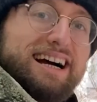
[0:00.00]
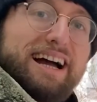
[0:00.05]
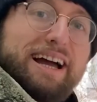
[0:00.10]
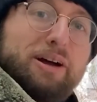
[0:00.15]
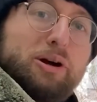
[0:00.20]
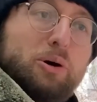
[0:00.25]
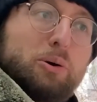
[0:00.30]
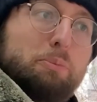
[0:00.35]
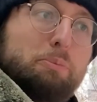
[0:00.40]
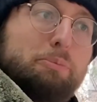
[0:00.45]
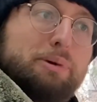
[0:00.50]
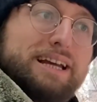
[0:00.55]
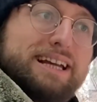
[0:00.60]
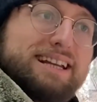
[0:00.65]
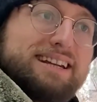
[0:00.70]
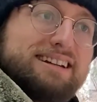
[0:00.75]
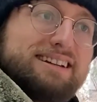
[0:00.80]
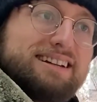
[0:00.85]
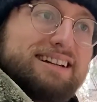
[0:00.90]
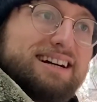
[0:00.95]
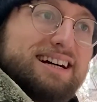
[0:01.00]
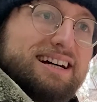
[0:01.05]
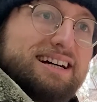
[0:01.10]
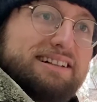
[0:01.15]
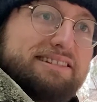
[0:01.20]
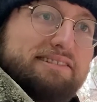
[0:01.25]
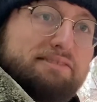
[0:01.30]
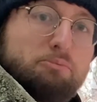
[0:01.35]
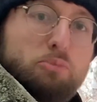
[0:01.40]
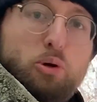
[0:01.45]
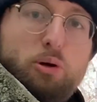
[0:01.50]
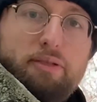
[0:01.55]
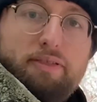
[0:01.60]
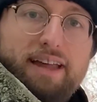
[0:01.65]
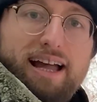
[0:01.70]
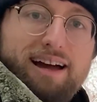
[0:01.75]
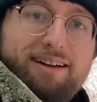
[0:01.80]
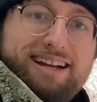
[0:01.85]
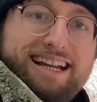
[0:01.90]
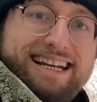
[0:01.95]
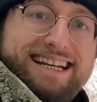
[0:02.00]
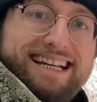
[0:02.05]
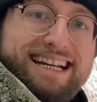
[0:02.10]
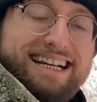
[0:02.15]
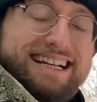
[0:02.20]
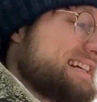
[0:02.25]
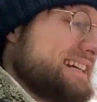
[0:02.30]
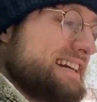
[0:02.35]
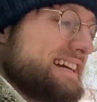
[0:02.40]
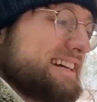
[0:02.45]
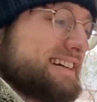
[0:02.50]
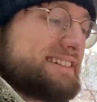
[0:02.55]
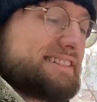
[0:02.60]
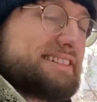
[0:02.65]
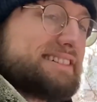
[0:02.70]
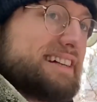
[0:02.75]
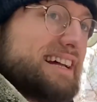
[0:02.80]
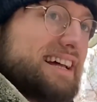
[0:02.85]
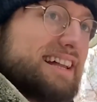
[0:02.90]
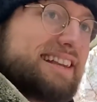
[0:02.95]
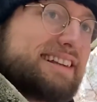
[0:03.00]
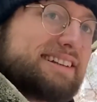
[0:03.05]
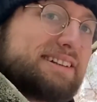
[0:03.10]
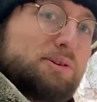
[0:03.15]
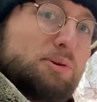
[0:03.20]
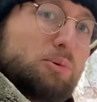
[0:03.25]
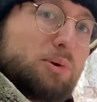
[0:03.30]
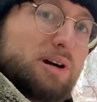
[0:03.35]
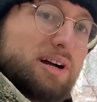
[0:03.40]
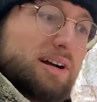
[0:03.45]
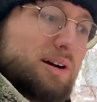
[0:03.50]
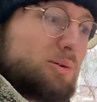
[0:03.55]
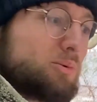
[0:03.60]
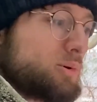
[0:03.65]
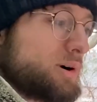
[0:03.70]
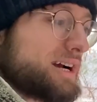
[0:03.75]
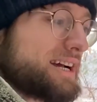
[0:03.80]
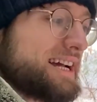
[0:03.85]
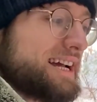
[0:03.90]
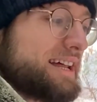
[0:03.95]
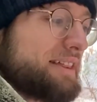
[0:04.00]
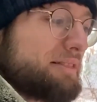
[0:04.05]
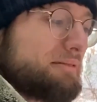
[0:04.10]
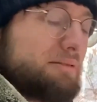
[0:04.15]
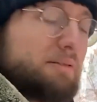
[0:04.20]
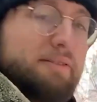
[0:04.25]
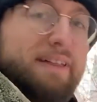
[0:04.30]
I hope it smoothed out any kinks as you were working through